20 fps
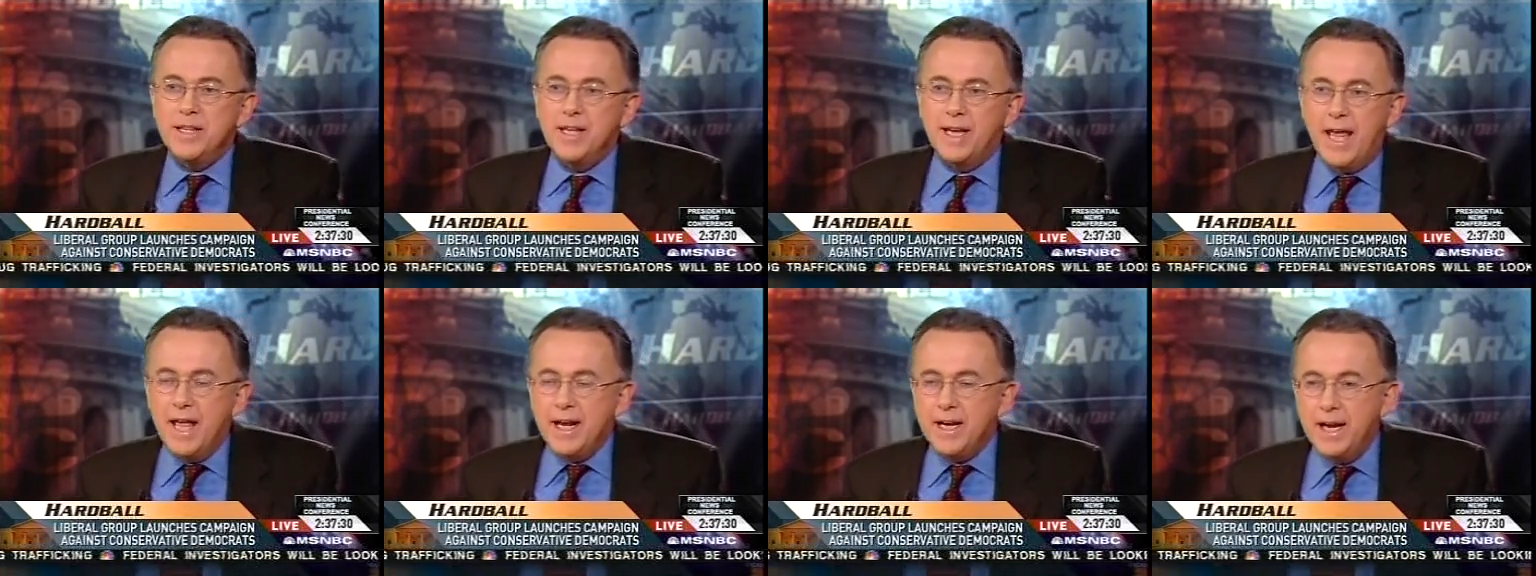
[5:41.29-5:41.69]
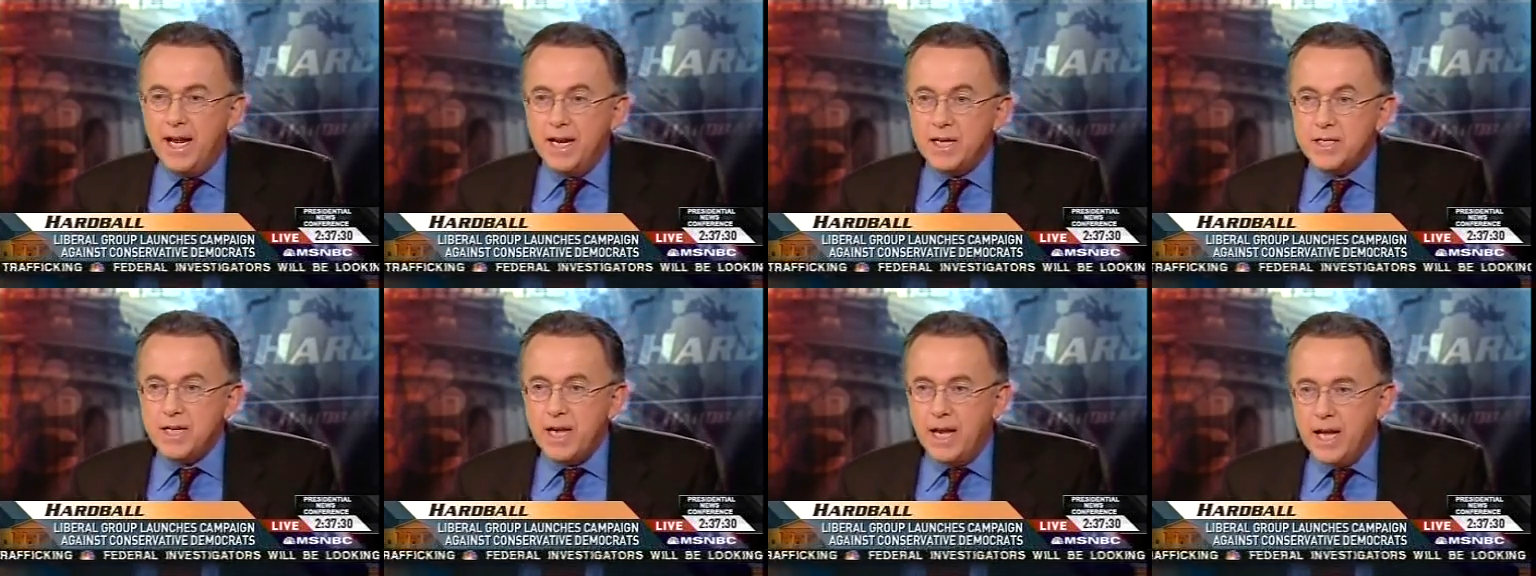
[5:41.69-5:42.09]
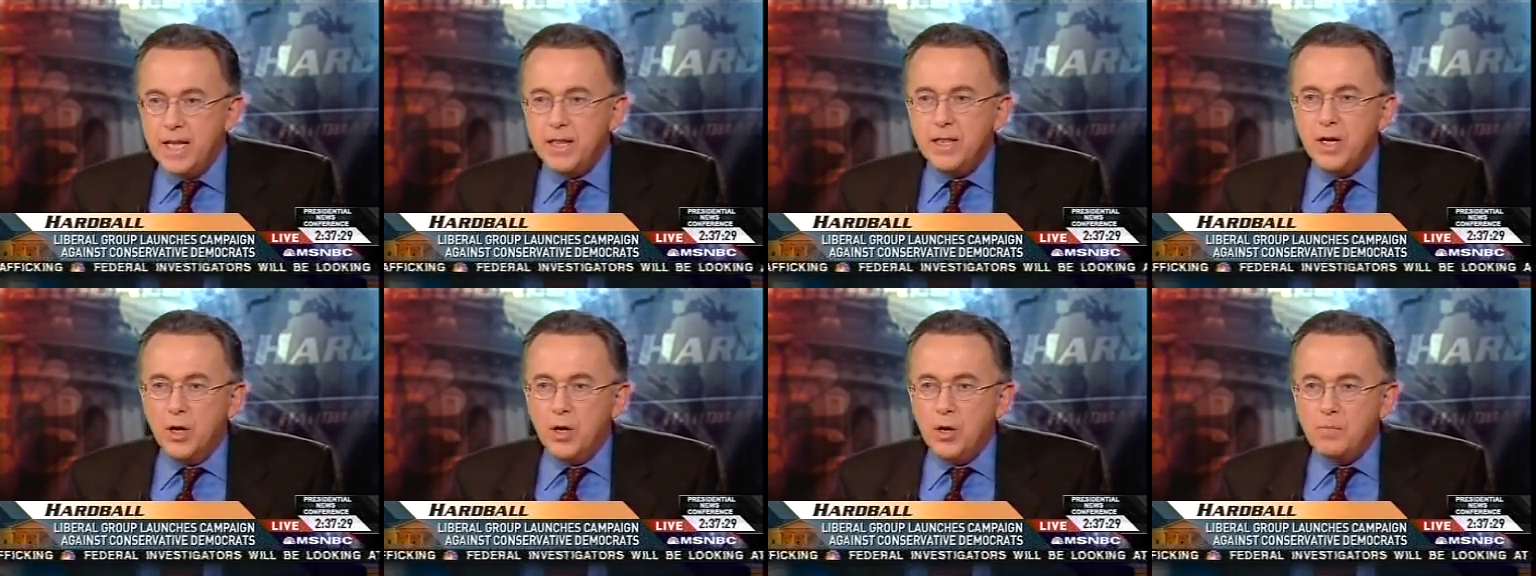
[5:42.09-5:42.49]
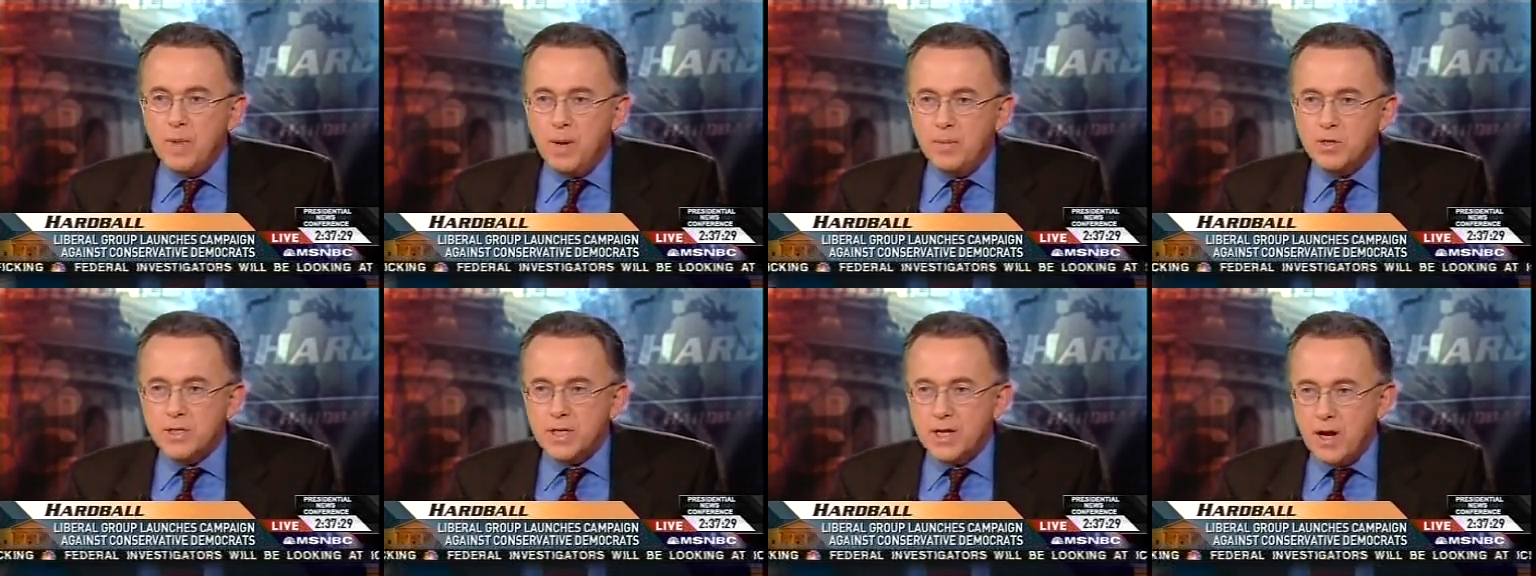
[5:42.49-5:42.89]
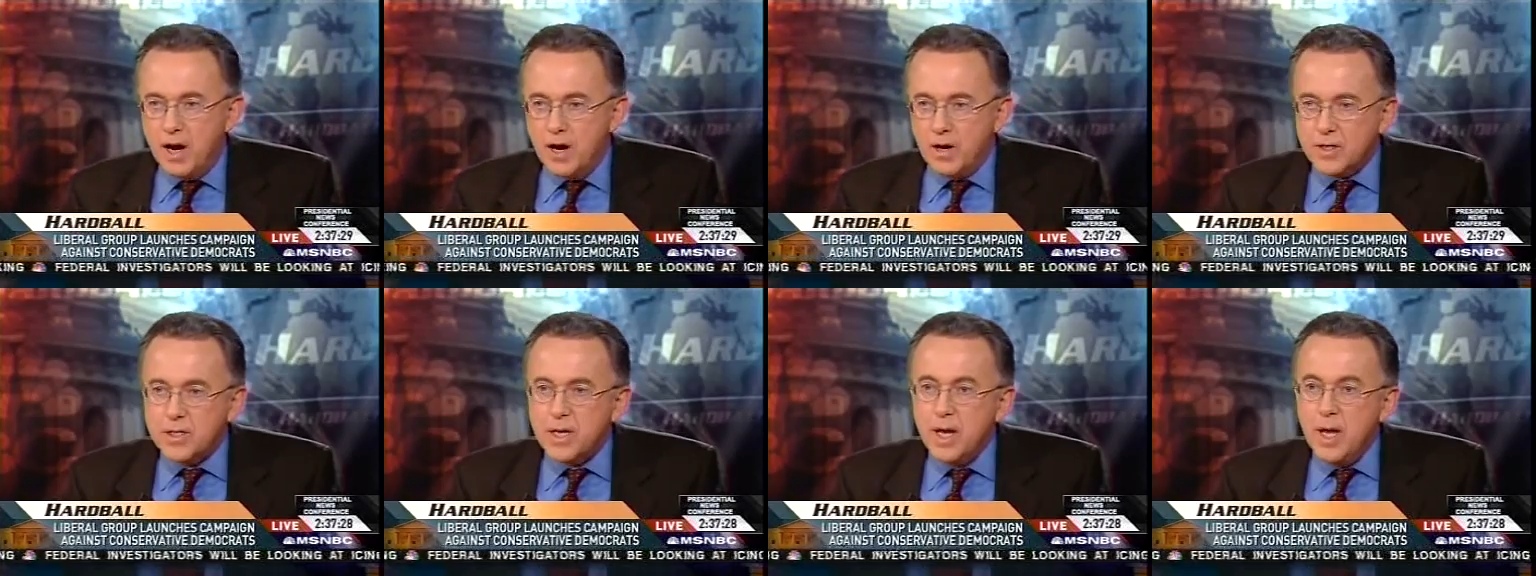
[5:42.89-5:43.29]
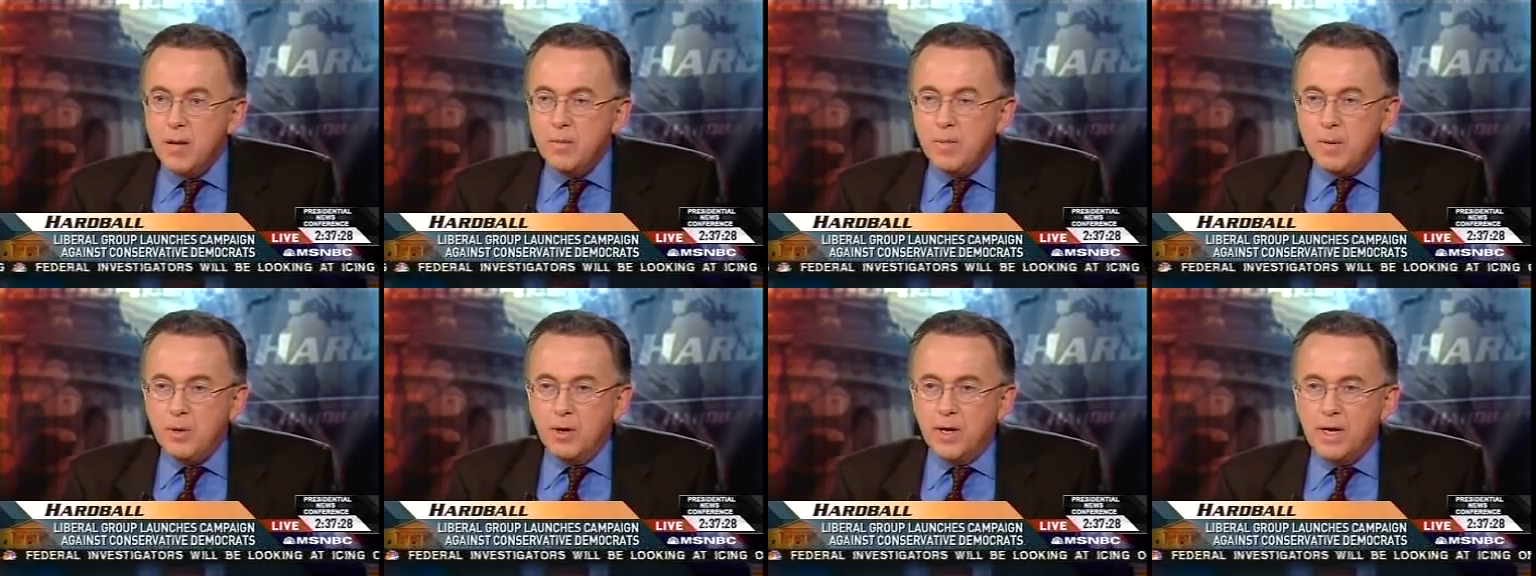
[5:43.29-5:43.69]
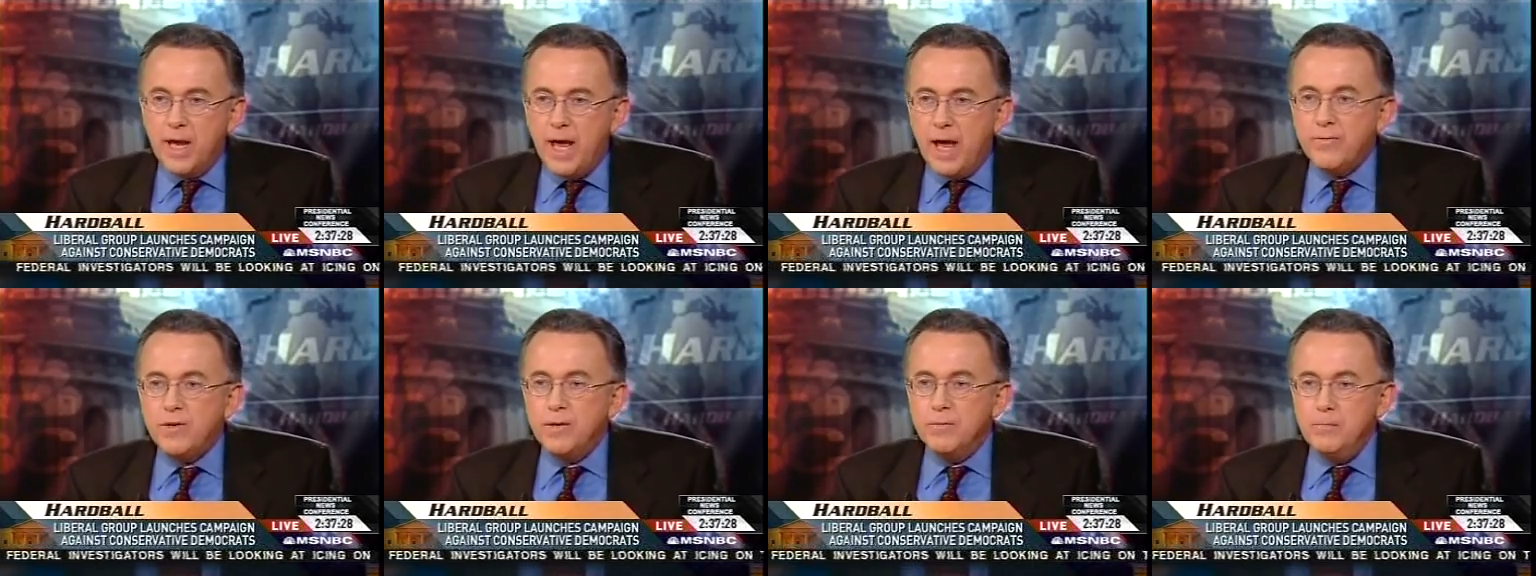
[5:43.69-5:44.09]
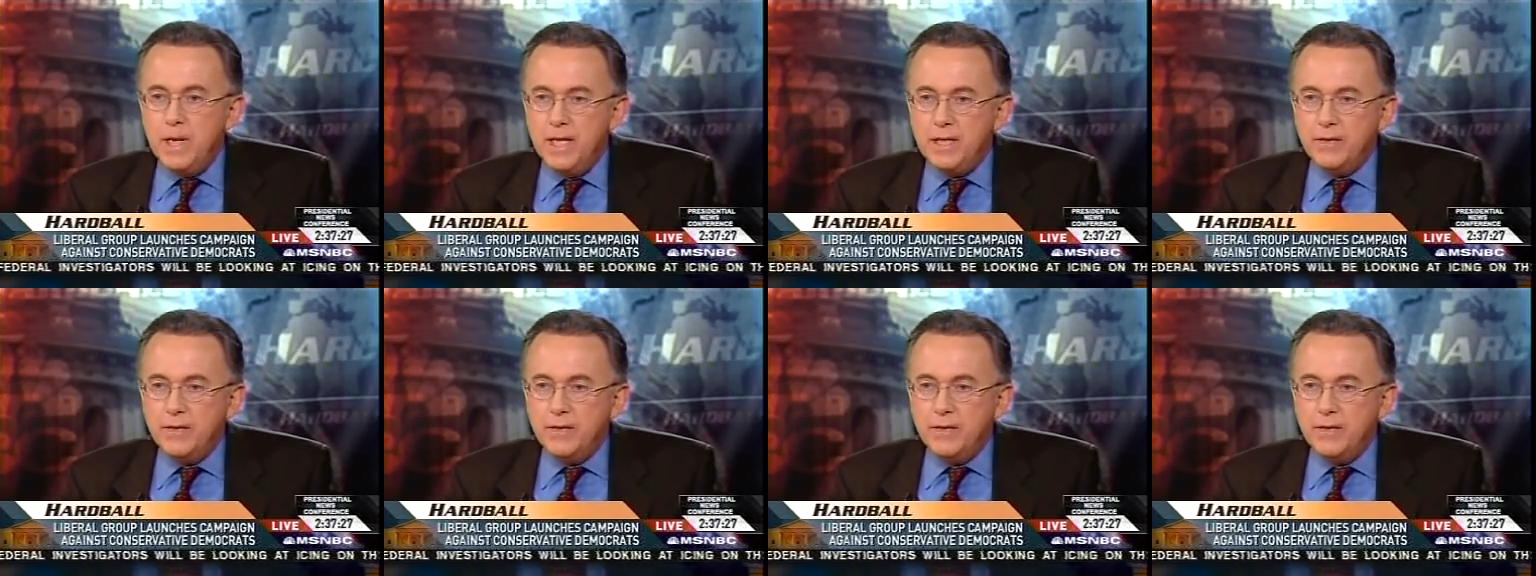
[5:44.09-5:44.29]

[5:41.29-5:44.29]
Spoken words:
candidates and their members of Congress, people are going to have to meet the